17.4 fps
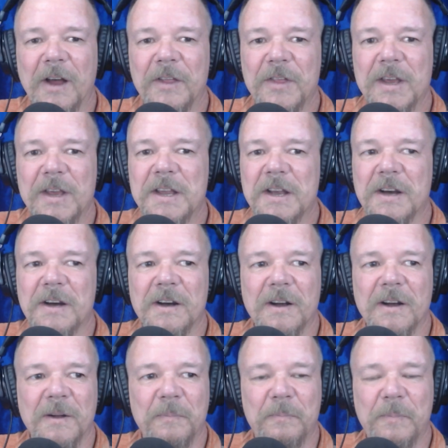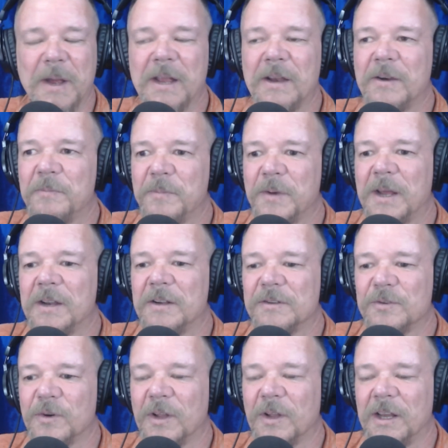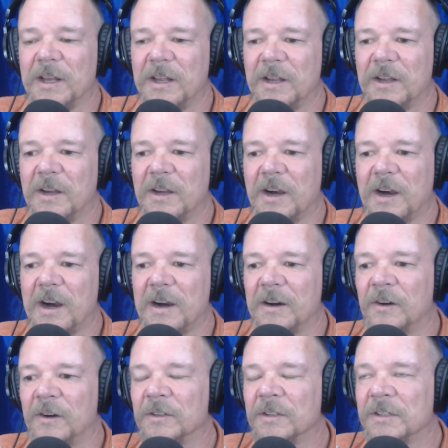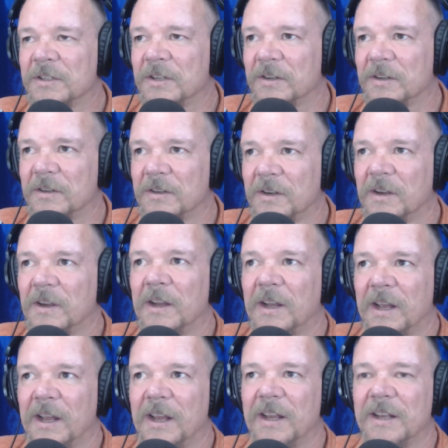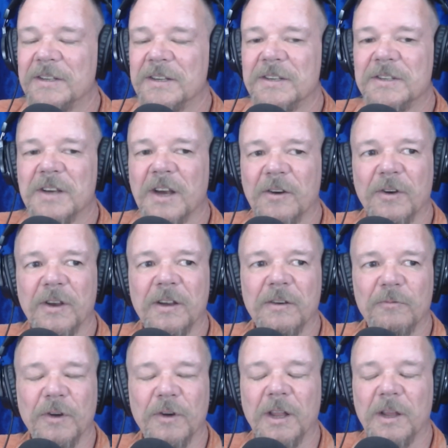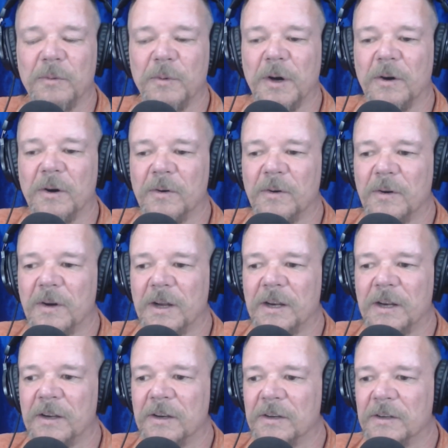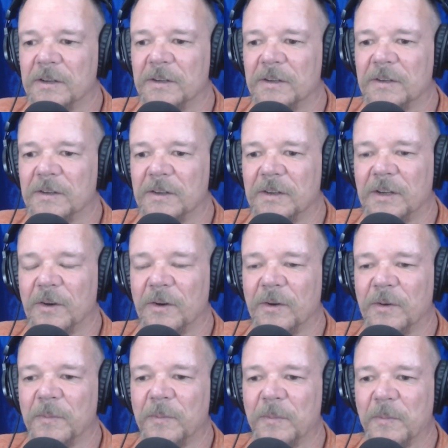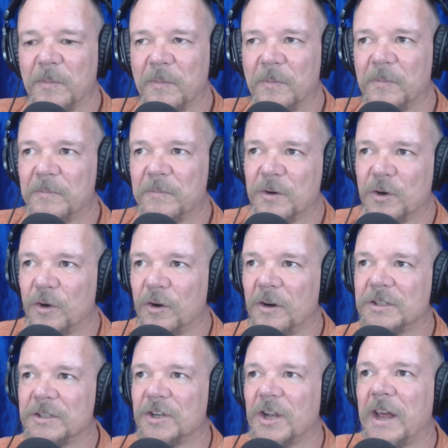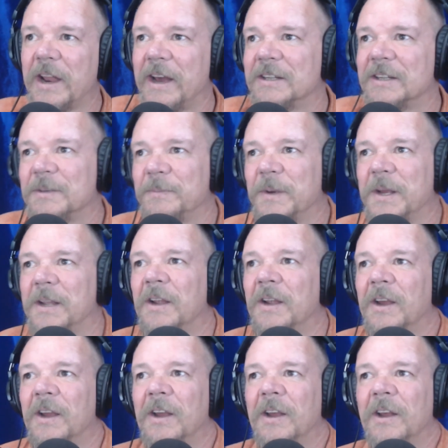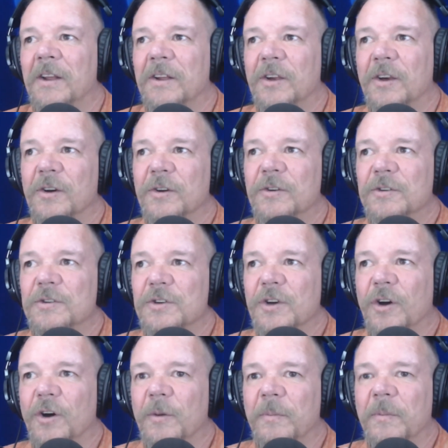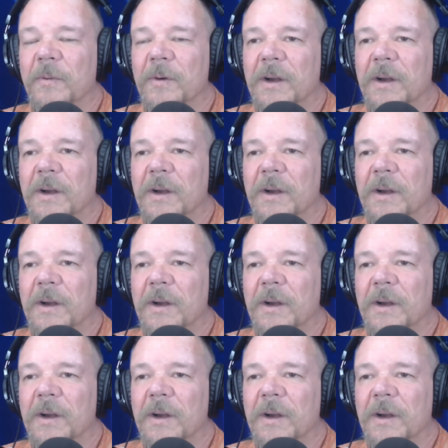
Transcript: think Ben's really hung on to his integrity really well, and you know, kudos, shout out to Ben. You know, good job.